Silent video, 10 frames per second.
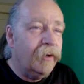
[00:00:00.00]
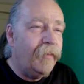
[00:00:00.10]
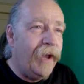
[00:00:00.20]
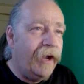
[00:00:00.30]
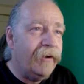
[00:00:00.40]
their
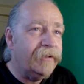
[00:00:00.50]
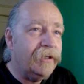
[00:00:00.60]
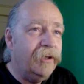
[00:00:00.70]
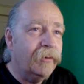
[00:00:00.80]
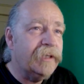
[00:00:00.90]
parents,
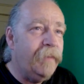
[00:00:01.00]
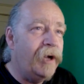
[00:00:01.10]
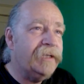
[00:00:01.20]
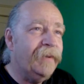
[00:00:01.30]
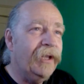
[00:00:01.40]
and you're
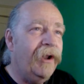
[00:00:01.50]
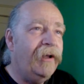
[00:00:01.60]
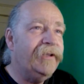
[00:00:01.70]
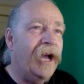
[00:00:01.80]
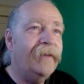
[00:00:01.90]
responsible at
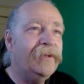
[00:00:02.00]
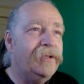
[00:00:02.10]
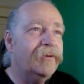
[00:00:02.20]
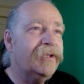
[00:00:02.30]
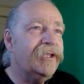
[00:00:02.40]
all times, and
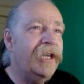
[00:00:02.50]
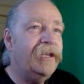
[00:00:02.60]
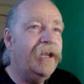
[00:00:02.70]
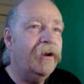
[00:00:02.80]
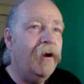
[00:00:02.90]
you're
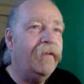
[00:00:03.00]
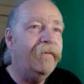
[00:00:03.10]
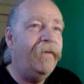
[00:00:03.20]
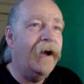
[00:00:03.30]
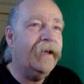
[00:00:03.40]
sitting here on the
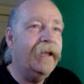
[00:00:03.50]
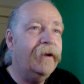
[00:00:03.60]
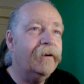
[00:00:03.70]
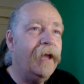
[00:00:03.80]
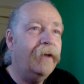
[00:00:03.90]
fucking
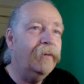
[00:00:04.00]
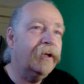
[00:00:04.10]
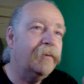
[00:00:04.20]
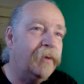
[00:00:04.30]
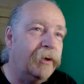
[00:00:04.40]
internet with a
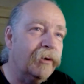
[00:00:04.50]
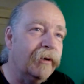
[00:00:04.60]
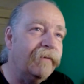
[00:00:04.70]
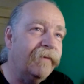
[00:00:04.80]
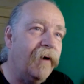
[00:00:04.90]
computer
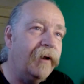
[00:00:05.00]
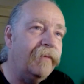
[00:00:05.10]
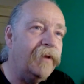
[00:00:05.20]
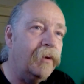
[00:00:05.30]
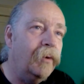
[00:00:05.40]
in front
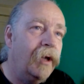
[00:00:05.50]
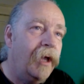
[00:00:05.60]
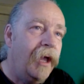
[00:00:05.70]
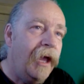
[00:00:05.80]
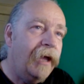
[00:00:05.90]
of you,
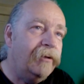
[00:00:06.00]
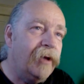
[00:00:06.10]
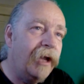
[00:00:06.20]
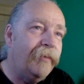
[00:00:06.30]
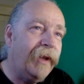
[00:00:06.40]
and you
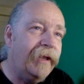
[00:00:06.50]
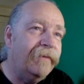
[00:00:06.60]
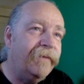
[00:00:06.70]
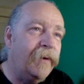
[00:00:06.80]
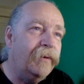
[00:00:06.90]
got a plate
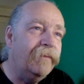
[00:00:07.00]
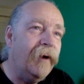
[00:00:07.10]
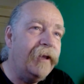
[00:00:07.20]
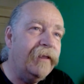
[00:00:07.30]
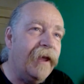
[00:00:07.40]
of food
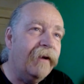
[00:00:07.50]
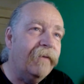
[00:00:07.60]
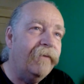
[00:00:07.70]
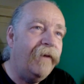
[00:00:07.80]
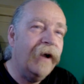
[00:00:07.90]
right there,
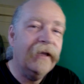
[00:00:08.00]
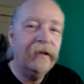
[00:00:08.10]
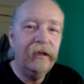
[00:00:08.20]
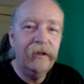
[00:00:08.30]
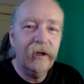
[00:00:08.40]
fucking,
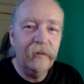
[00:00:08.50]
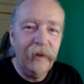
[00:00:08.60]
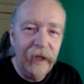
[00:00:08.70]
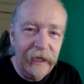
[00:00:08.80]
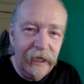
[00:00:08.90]
and you're
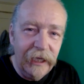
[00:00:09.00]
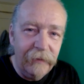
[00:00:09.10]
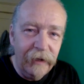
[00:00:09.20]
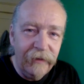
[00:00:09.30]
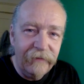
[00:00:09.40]
complaining
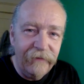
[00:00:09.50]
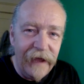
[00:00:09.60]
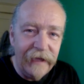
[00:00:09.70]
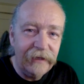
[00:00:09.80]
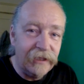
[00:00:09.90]
about the
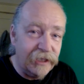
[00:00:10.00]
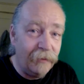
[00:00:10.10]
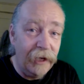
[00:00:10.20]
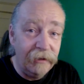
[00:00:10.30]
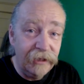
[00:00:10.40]
fact that
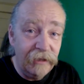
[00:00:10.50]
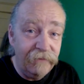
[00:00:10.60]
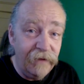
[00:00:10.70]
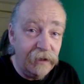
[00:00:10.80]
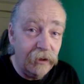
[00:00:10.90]
someone else
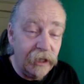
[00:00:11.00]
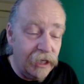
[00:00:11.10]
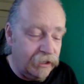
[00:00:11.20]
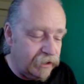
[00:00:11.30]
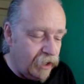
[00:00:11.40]
didn't feed your
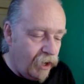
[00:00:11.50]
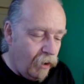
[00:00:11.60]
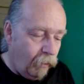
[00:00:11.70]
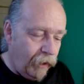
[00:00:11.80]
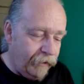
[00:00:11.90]
kids.
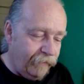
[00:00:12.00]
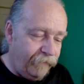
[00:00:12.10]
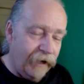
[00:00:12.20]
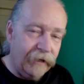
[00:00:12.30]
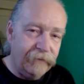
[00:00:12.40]
Why the
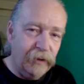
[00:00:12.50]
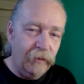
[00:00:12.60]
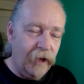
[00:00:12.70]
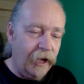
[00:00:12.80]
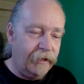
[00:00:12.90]
fuck have you
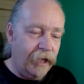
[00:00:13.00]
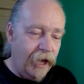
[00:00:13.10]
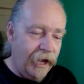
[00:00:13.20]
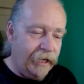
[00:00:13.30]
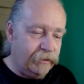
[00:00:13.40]
got
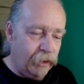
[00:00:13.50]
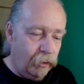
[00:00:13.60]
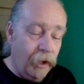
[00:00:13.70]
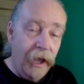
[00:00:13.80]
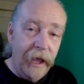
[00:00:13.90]

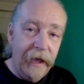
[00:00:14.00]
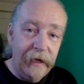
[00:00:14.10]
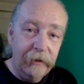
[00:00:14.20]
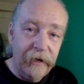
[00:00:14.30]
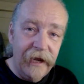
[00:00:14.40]
hydro and
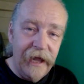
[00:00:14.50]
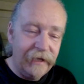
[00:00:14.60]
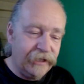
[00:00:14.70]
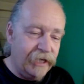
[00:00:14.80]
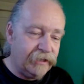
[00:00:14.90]
internet
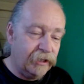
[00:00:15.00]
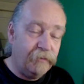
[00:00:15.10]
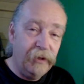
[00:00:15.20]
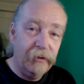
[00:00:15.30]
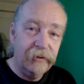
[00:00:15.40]
access and
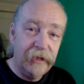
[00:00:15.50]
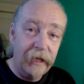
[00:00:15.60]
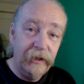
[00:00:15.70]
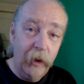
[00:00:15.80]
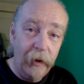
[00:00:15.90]
computers
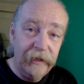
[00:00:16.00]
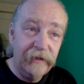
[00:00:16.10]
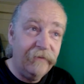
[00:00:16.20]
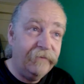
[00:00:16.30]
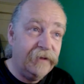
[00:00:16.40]
and toys
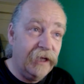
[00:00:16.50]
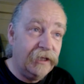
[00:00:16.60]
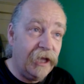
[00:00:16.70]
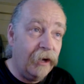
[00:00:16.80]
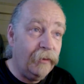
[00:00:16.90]
to
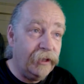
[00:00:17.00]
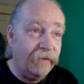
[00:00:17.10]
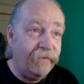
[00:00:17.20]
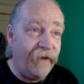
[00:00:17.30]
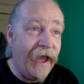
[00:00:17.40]
sit there with
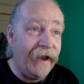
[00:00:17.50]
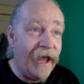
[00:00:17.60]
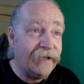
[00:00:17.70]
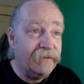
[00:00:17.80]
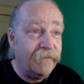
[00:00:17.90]
your fat
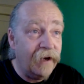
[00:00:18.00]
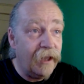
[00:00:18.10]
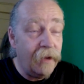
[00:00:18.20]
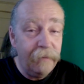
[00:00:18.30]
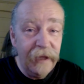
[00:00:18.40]
ass in front of
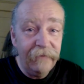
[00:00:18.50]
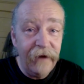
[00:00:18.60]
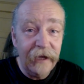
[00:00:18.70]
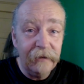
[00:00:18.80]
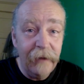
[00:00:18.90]
that big
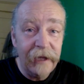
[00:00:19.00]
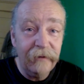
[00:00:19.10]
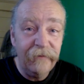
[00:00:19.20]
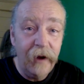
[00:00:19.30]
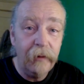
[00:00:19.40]
fucking
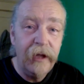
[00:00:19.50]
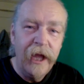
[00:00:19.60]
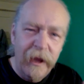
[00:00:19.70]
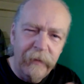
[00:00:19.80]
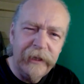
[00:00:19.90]
microphone,
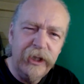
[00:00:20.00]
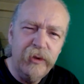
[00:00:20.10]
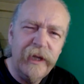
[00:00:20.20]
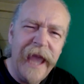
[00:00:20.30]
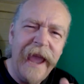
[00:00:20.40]
but
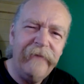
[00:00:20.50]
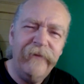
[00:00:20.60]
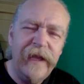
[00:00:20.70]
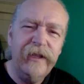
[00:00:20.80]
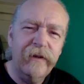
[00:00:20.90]
you can't
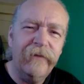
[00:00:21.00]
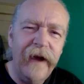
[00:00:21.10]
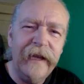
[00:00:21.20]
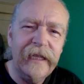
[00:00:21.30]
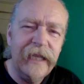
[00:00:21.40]
feed your
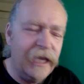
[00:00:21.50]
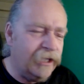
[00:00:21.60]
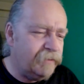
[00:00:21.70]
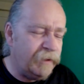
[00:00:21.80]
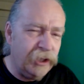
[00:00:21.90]
fucking
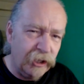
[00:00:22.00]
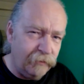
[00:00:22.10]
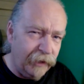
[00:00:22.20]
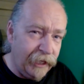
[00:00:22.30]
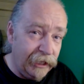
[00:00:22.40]
kids, but you're
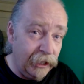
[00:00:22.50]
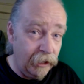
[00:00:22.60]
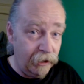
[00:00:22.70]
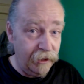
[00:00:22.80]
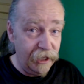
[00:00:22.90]
complaining
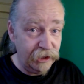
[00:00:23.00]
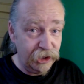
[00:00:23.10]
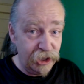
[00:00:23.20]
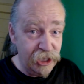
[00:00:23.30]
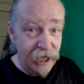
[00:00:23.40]
that
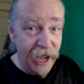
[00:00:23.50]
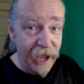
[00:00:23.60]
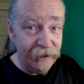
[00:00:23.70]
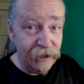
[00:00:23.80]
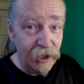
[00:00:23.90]
she
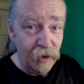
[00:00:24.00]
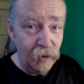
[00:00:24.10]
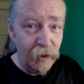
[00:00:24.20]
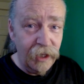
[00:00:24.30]
can't too?